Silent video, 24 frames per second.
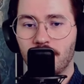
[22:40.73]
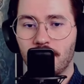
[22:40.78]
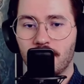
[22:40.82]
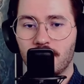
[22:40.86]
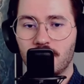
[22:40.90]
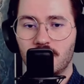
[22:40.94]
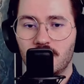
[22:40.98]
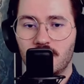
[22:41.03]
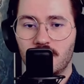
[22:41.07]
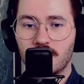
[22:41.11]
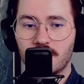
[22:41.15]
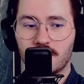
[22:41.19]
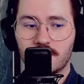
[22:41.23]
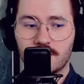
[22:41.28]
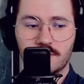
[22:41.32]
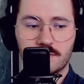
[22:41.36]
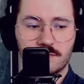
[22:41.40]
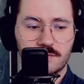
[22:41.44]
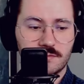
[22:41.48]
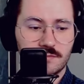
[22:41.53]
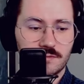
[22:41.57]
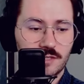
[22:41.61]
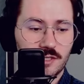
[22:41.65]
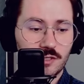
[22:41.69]
like
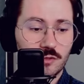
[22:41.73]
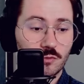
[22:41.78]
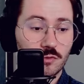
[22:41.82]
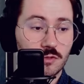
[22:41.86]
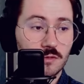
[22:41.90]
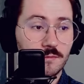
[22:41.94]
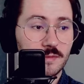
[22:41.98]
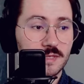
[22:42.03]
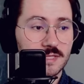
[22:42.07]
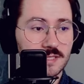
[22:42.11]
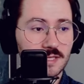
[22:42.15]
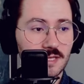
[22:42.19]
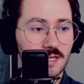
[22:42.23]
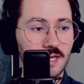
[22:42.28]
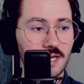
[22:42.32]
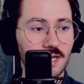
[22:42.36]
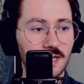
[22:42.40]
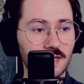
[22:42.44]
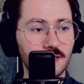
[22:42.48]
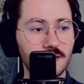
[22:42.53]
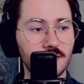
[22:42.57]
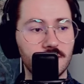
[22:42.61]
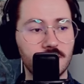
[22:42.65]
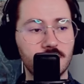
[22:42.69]
it will
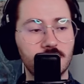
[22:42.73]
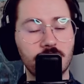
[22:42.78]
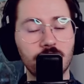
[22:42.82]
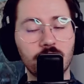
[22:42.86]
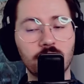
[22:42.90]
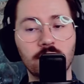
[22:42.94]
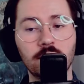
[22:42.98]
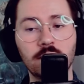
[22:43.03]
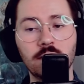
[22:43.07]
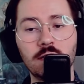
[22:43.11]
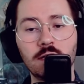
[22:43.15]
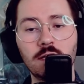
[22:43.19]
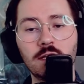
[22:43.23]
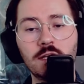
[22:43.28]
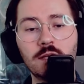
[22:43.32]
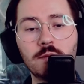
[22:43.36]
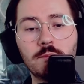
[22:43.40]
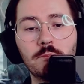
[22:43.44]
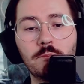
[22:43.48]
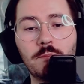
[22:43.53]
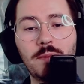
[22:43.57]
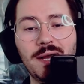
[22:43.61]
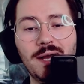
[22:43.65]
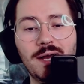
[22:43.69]
misalign,
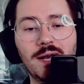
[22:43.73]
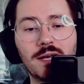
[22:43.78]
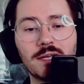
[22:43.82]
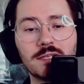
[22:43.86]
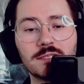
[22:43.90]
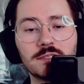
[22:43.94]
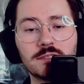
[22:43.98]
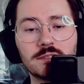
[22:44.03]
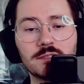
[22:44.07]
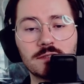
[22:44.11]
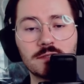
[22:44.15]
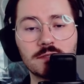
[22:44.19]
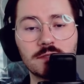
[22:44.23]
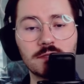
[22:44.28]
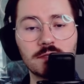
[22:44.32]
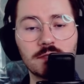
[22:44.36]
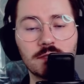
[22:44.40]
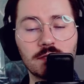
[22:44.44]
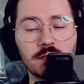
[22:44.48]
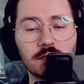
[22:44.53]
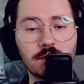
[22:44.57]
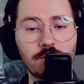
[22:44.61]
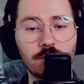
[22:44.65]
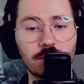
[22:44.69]
but
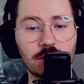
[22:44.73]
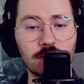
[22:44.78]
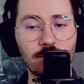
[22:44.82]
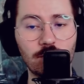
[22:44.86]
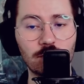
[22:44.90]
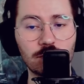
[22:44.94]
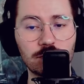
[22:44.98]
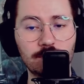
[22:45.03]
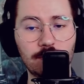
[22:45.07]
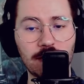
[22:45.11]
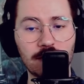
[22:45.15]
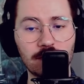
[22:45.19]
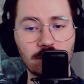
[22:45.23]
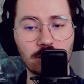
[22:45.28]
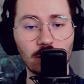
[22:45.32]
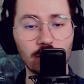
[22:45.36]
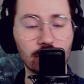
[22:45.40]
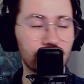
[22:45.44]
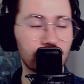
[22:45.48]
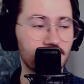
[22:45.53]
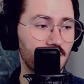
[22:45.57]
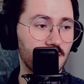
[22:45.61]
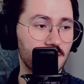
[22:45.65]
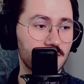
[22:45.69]
for the most part
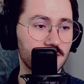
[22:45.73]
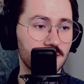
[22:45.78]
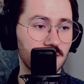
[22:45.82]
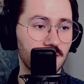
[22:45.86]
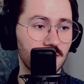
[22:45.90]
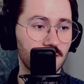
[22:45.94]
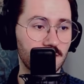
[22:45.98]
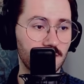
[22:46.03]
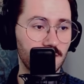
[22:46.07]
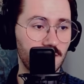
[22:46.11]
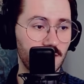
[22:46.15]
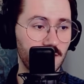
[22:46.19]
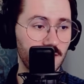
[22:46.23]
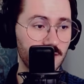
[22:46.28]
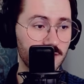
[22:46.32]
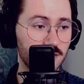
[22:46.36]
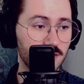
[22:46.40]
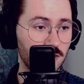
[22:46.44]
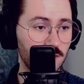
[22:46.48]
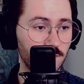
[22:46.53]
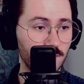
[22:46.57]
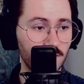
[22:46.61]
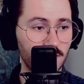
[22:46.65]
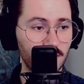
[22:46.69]
those cards are like
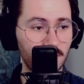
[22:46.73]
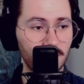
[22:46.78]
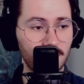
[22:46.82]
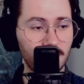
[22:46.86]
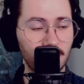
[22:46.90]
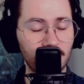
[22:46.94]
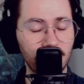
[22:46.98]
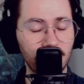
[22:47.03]
extremely